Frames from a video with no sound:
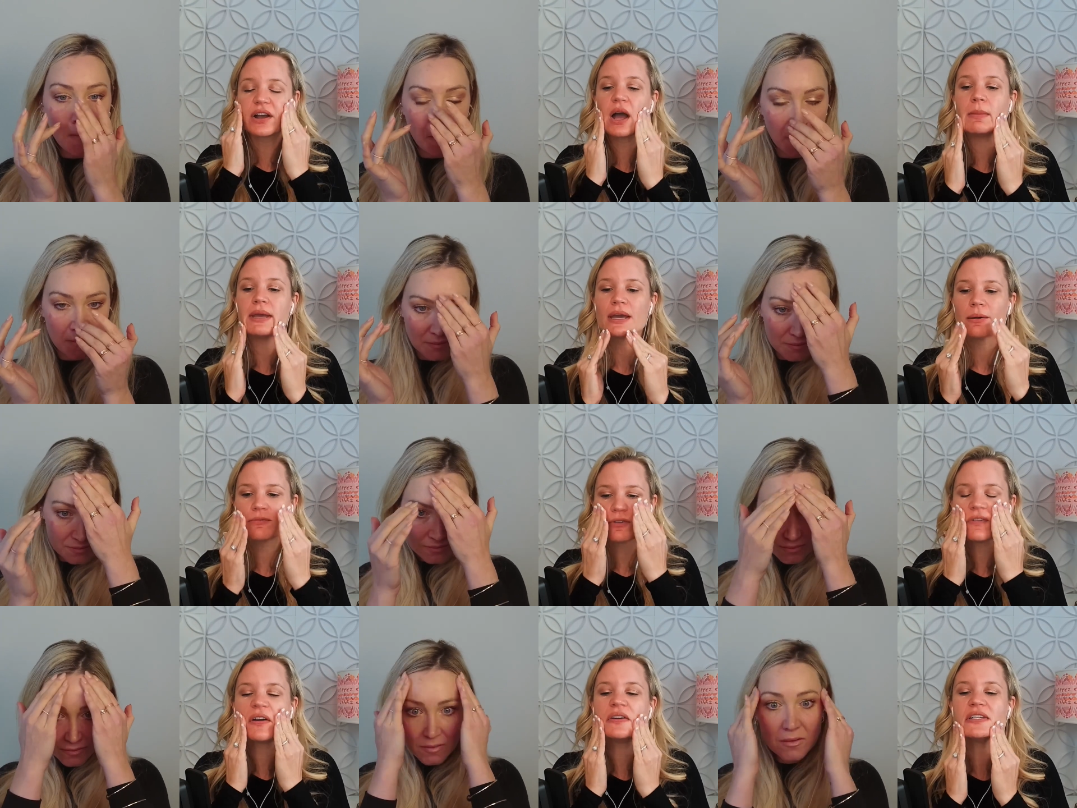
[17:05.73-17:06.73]
Speaker 1: coming up for
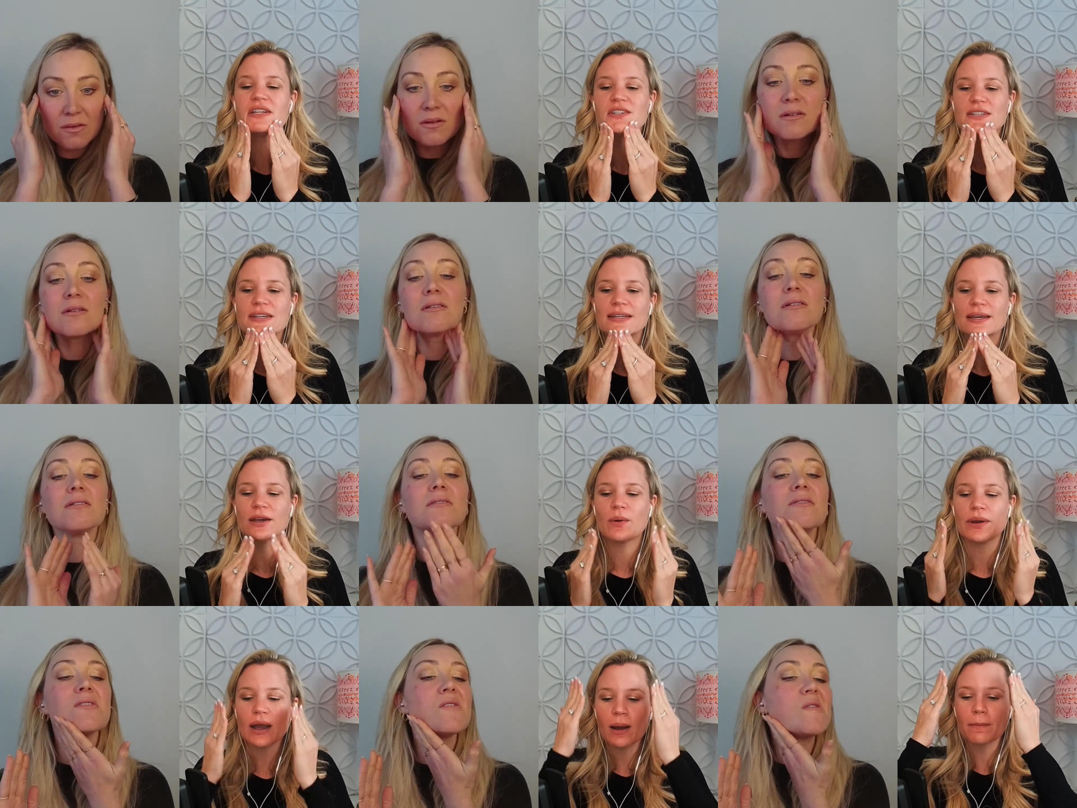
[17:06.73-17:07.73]
foundation, like
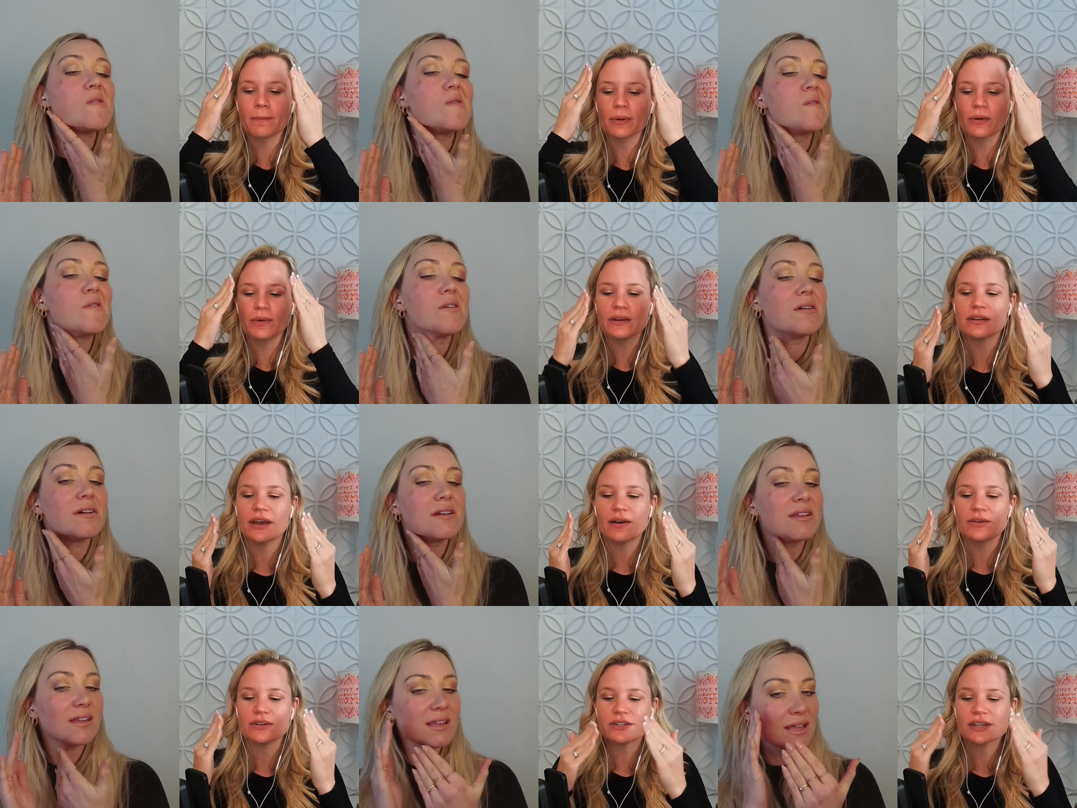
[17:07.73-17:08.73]
going up or going
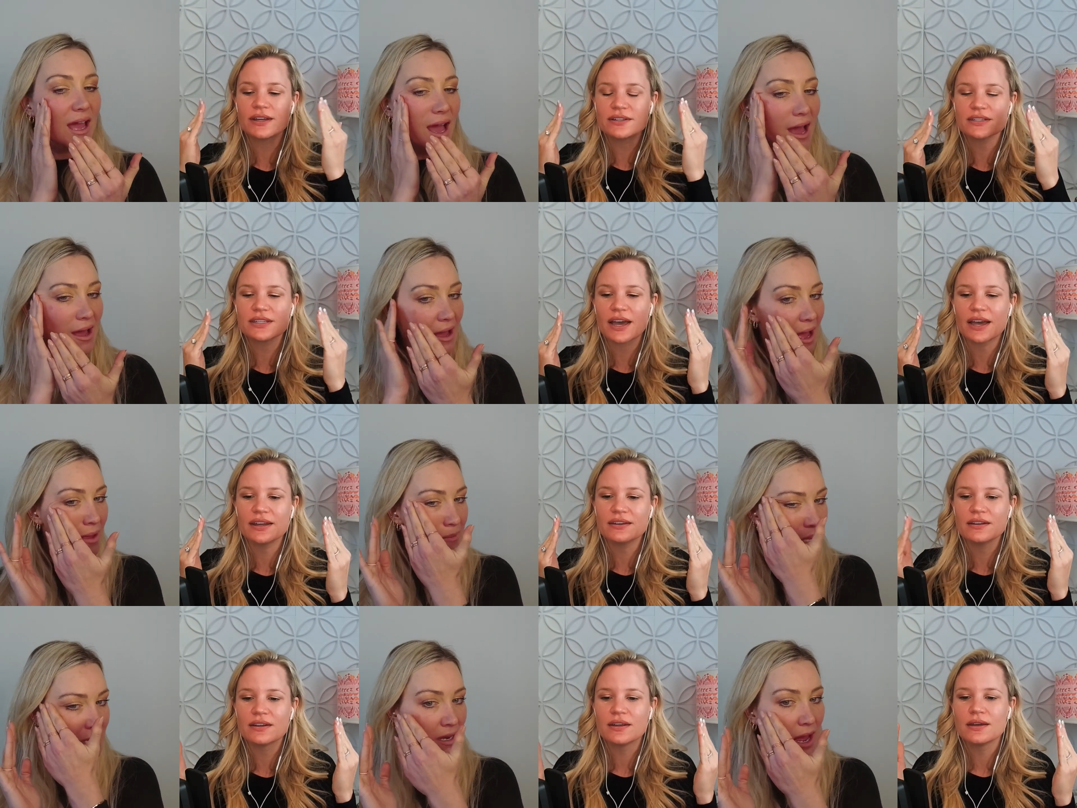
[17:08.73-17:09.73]
down or yeah, side to side? I
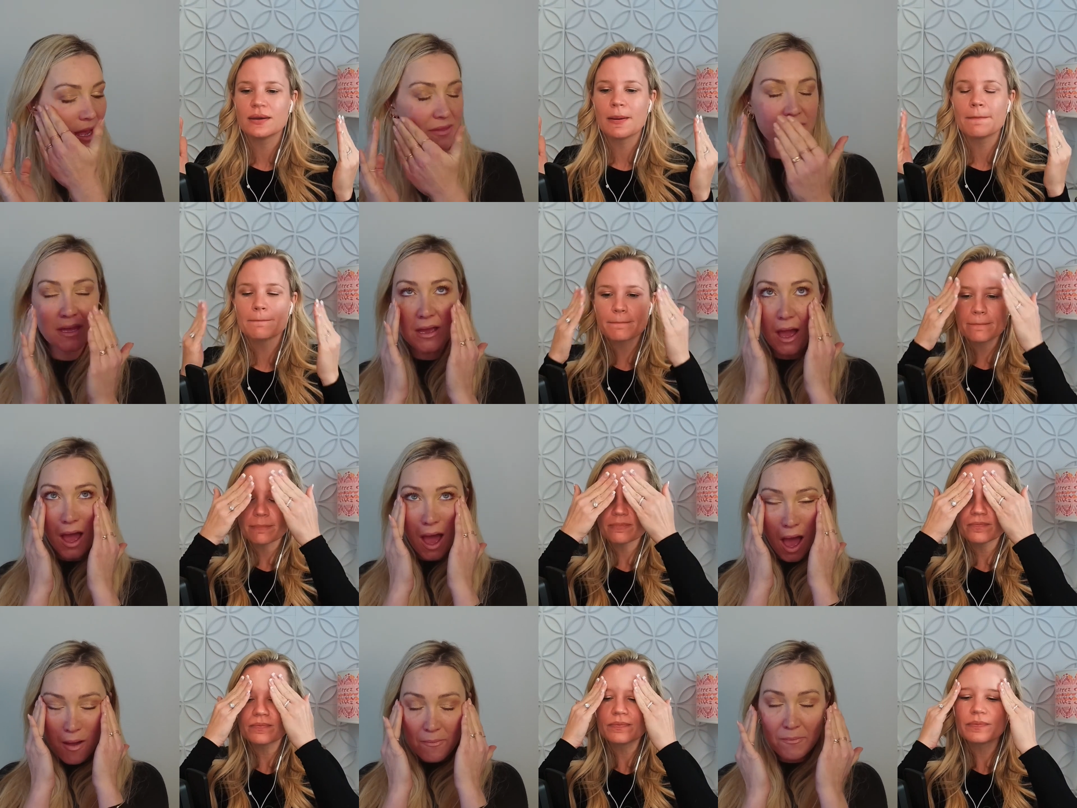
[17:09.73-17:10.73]
Speaker 2: mean, I think
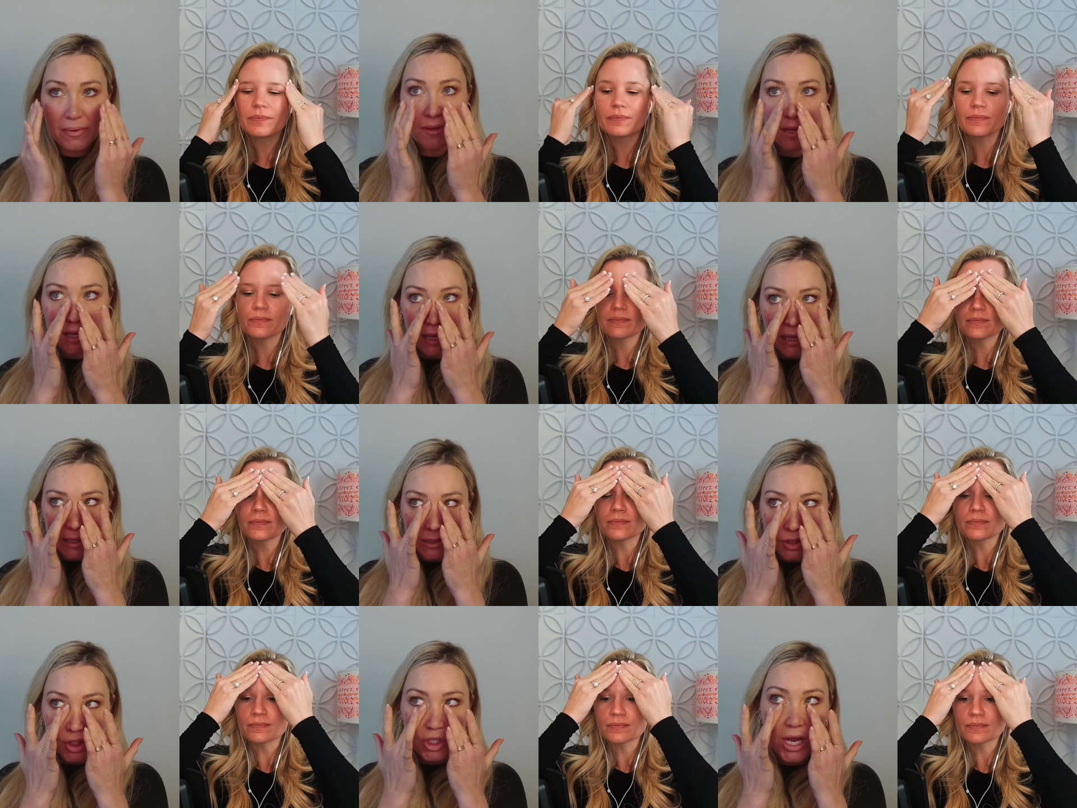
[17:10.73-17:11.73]
up is
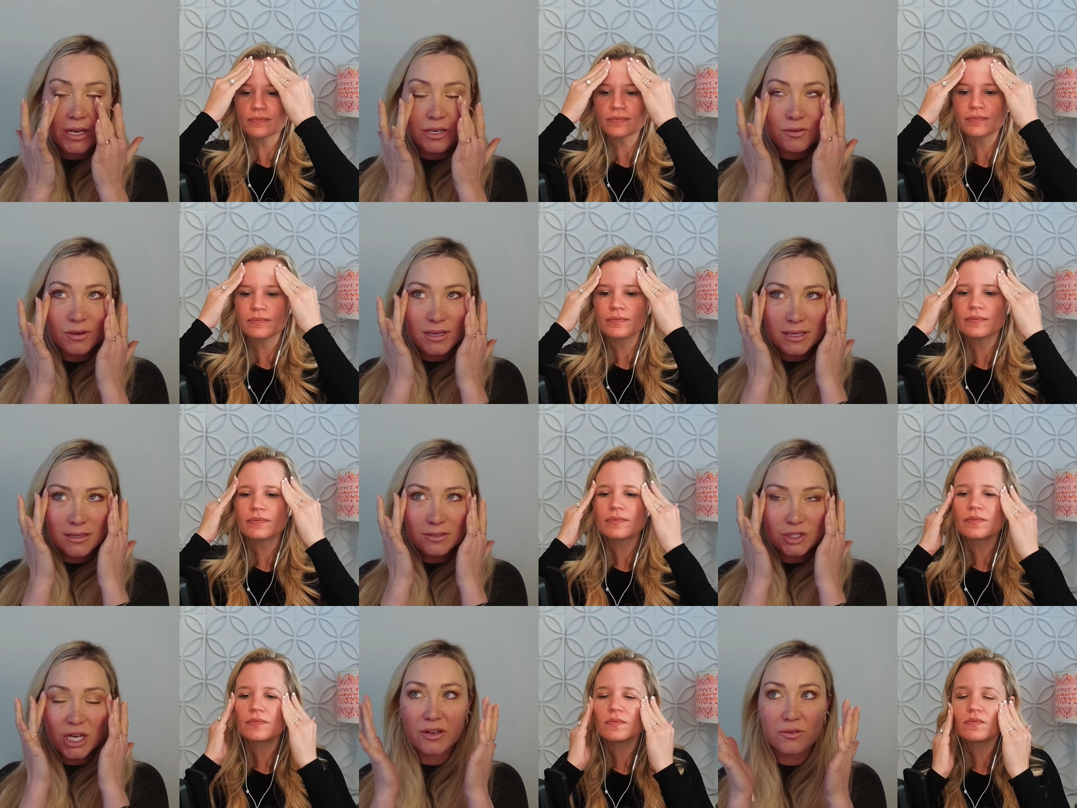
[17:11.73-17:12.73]
genuine,
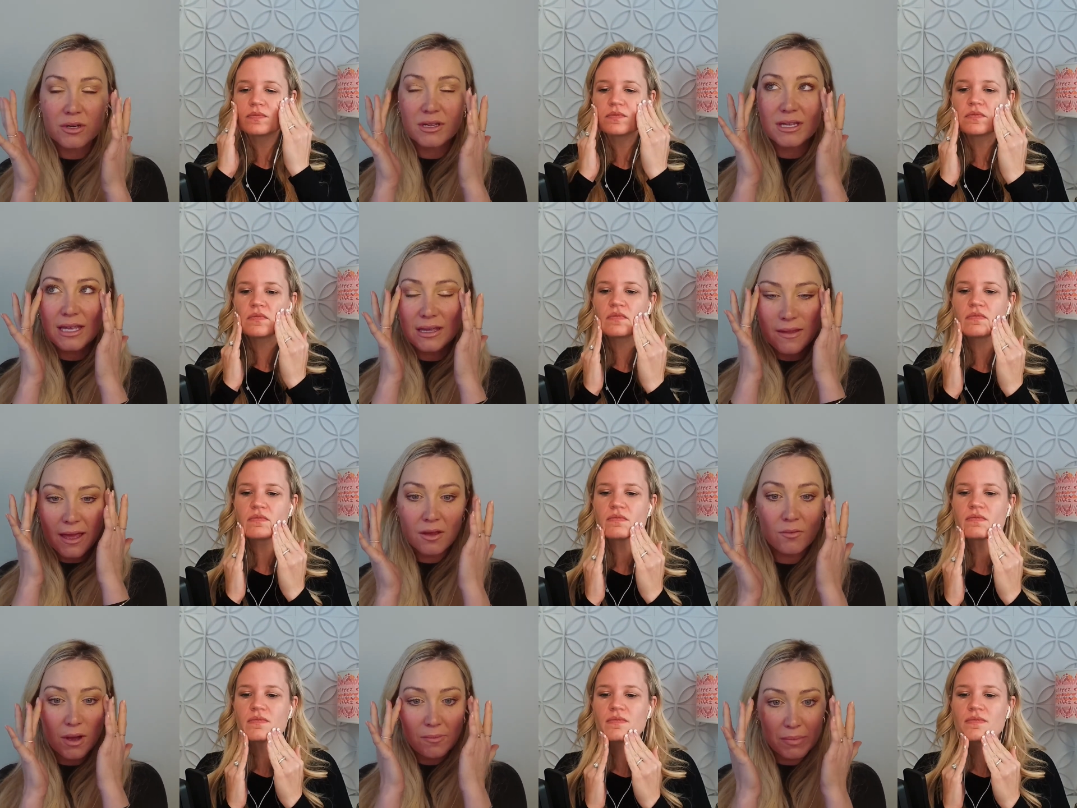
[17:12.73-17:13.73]
generally like
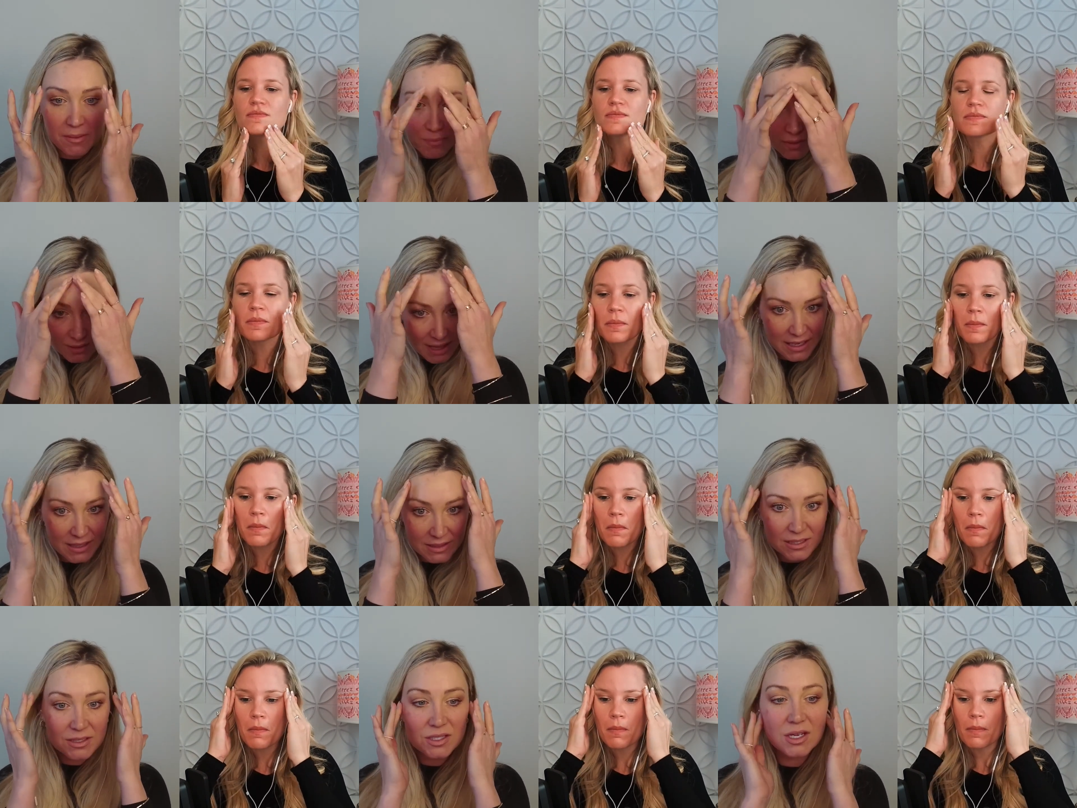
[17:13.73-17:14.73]
what people like
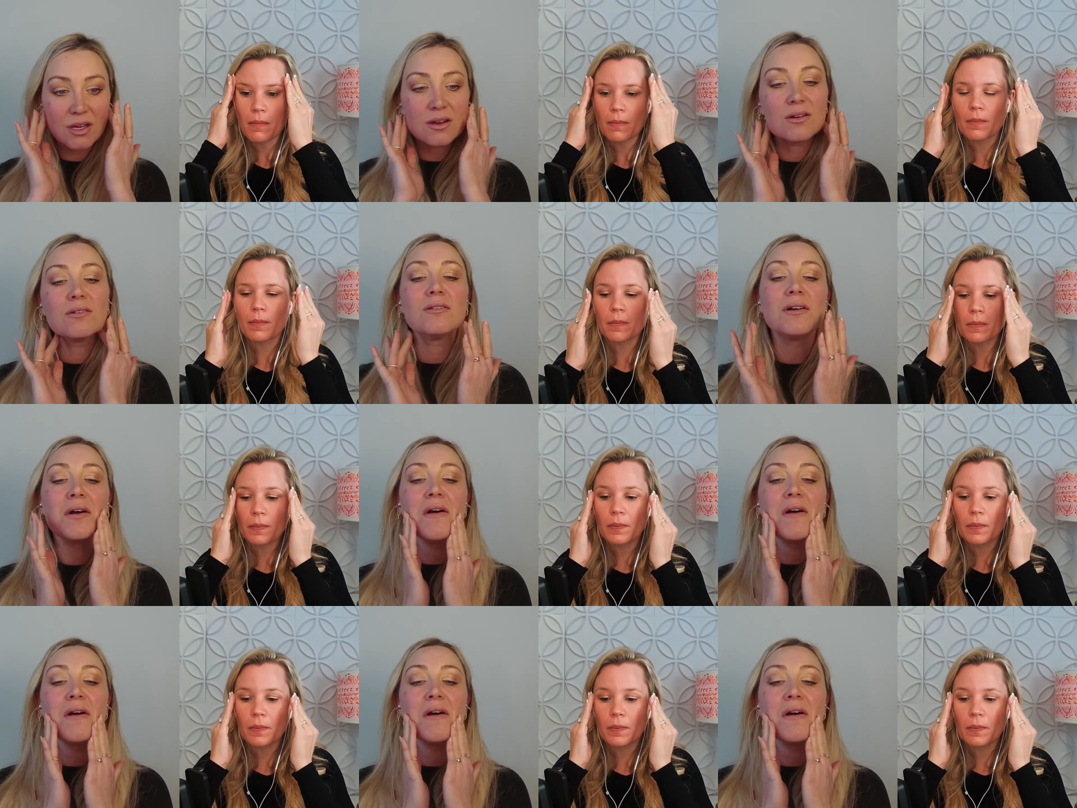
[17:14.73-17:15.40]
to do